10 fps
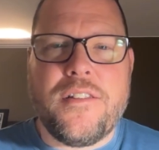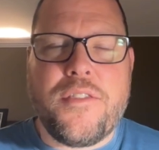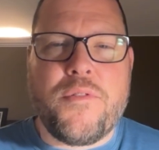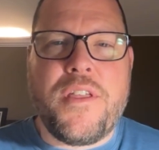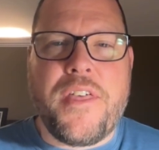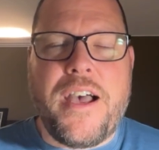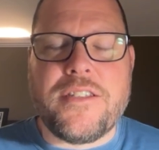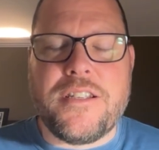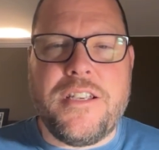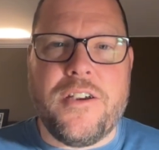
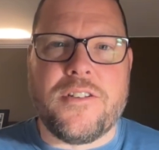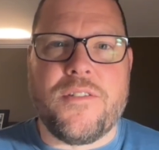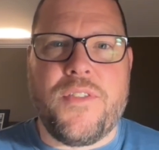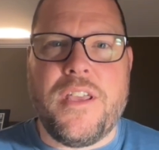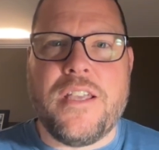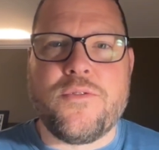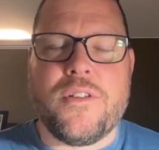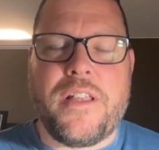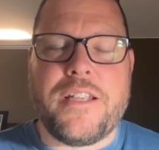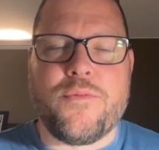3,000 years if the
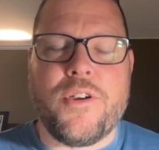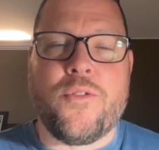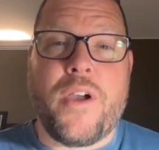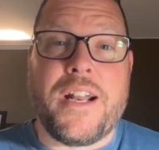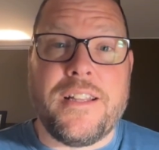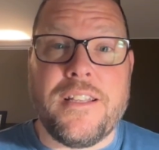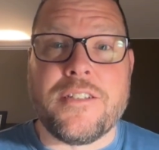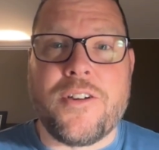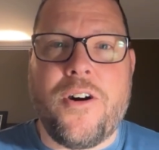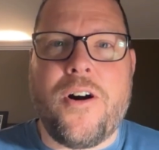Israelites regretted
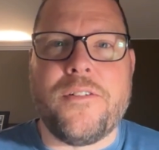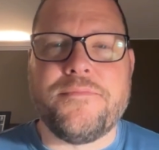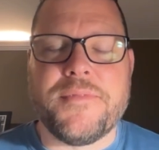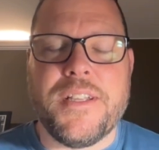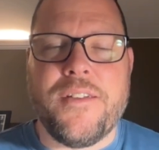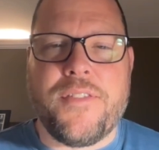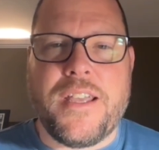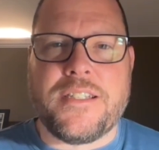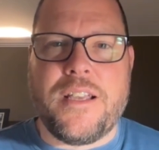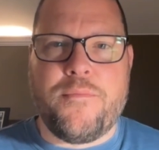this call, if
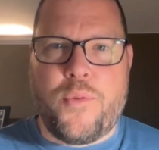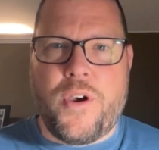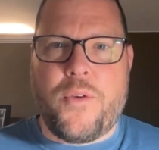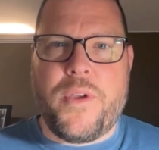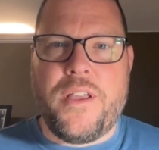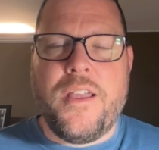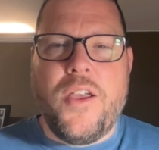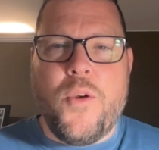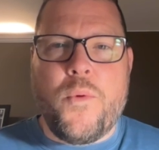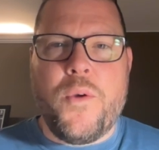they said, Boy, we,
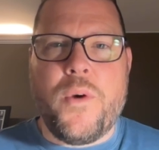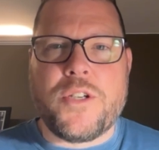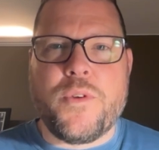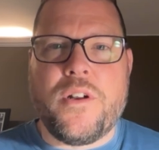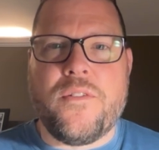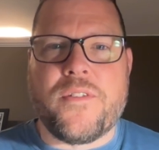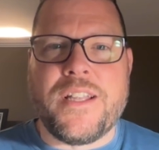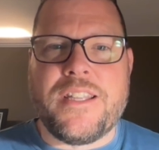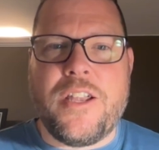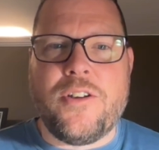we wish we would have
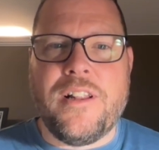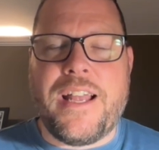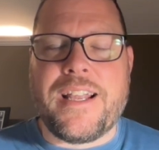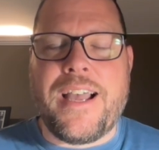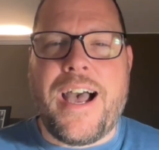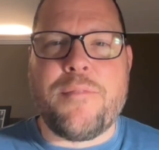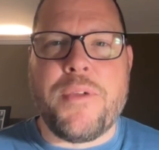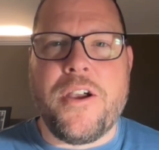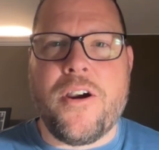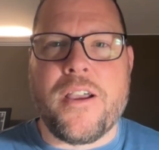continued to let God
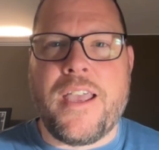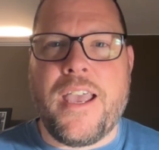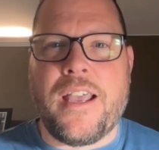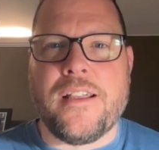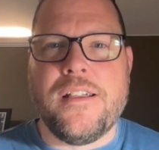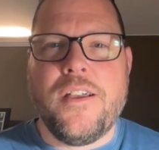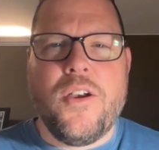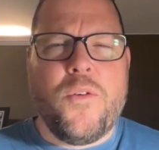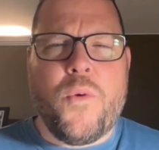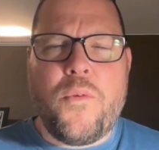be our king,
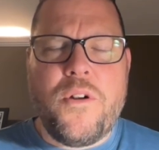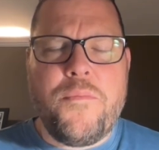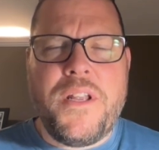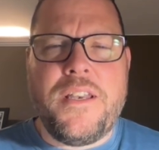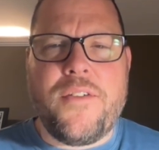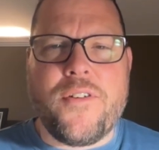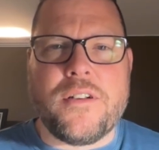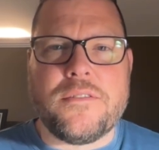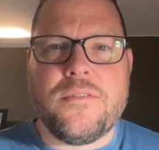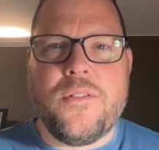what would have been
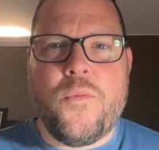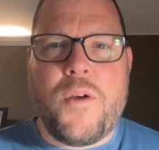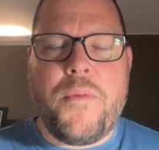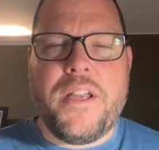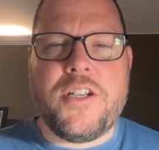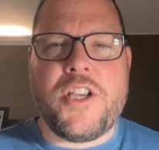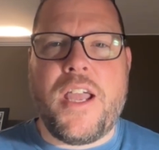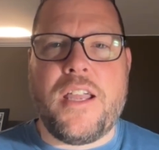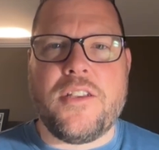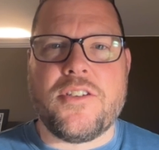different? What might have
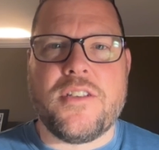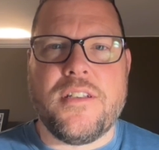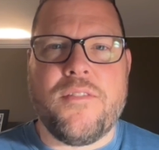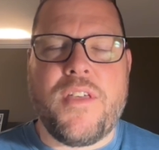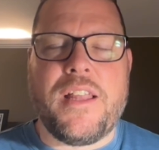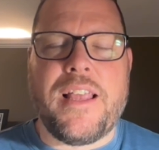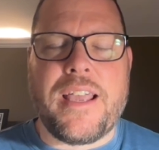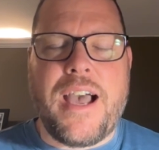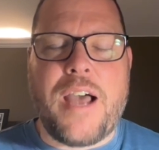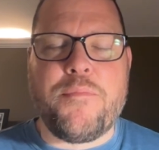changed if they had
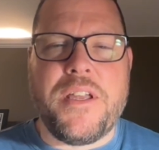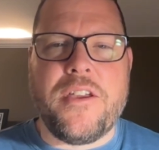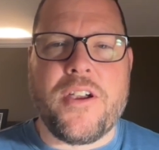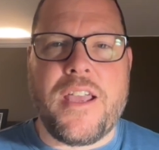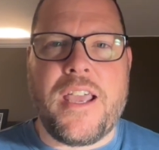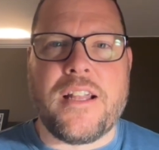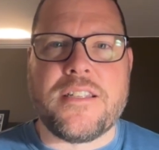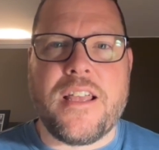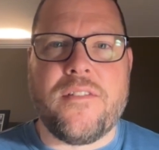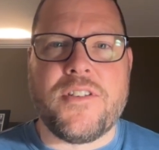let God be their king
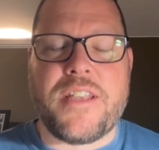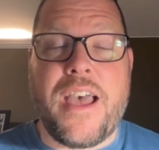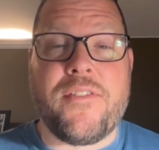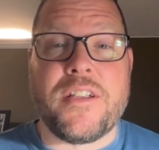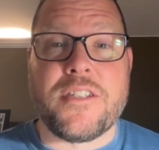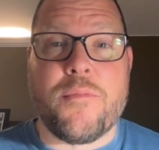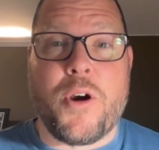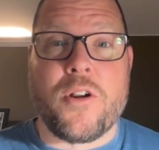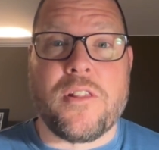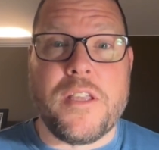instead of just having some
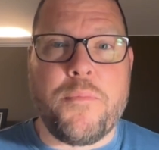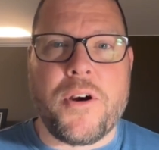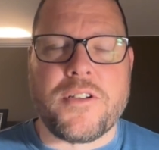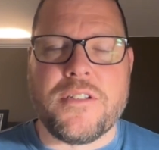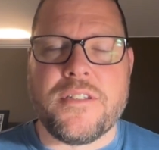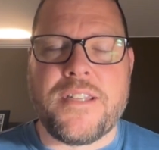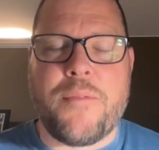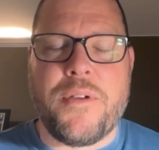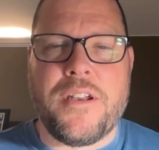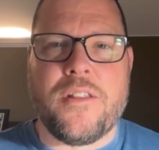earthly person
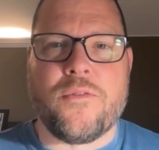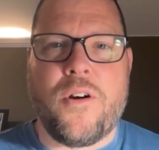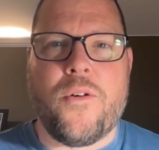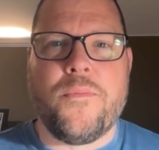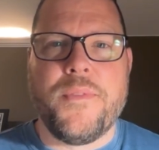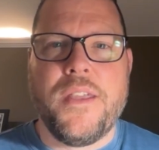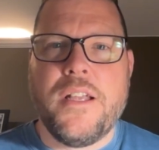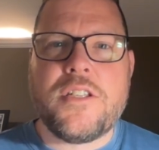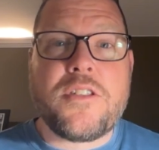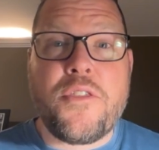step into the role?
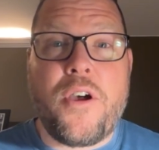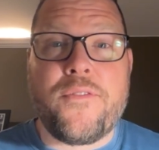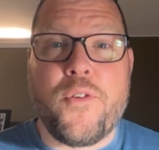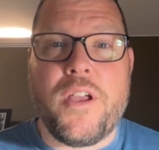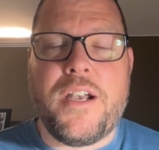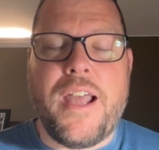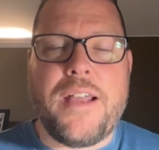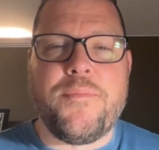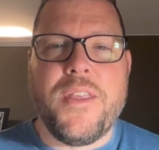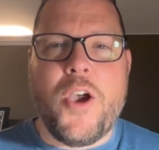Just a thought for you
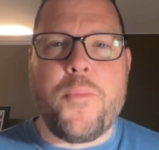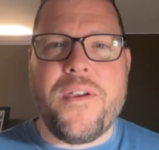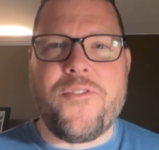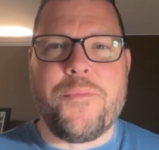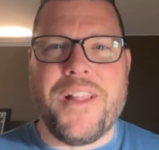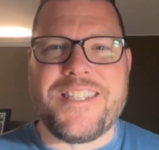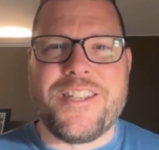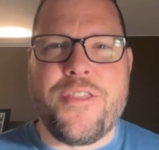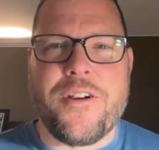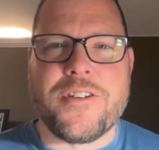today. Hope you have a
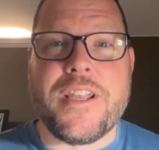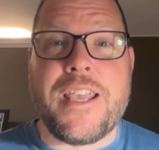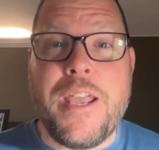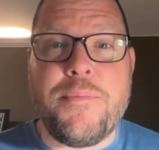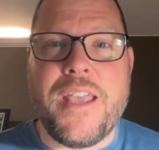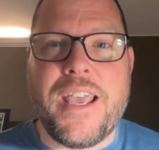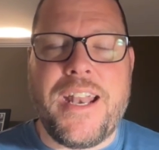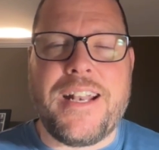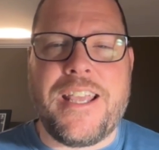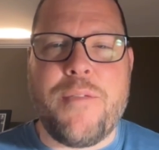blessed Thursday. Keep digging
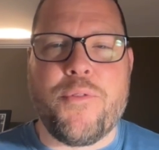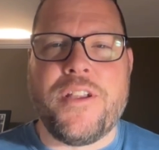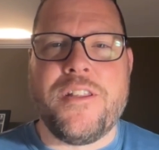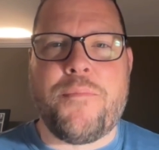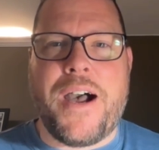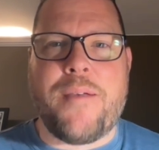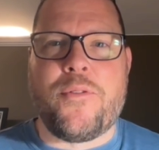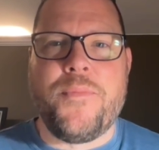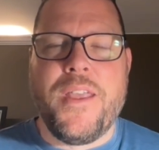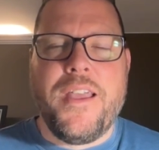in, keep reading the
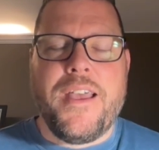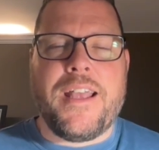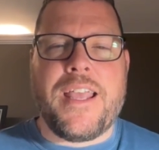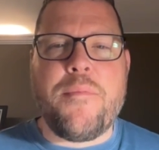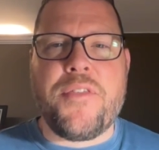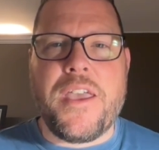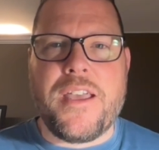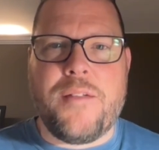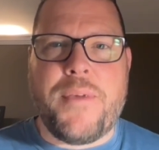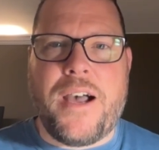Bible, and keep
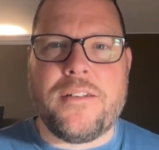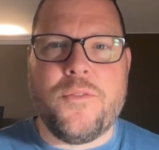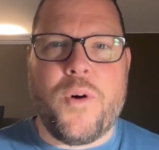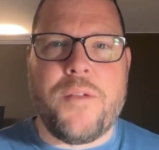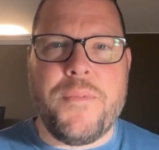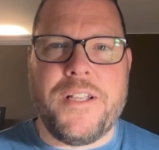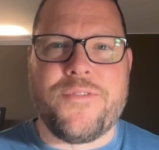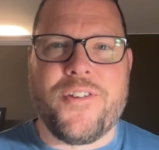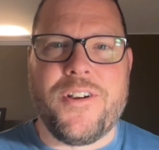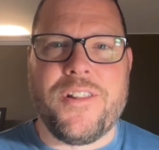thinking about what it means
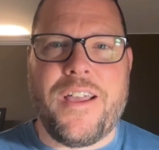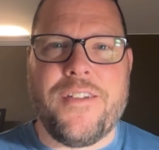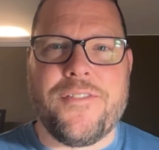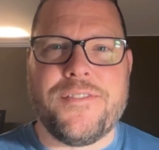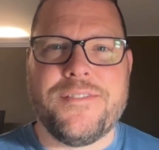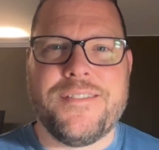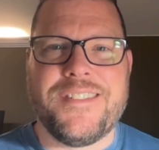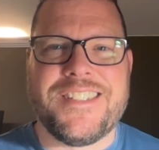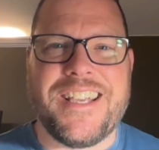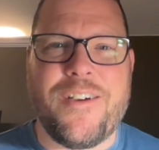for your life.
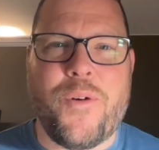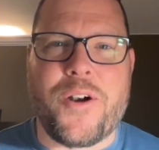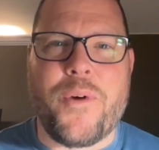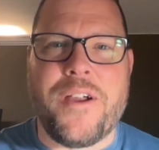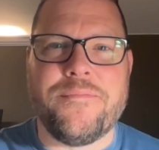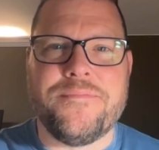See you, Waterway.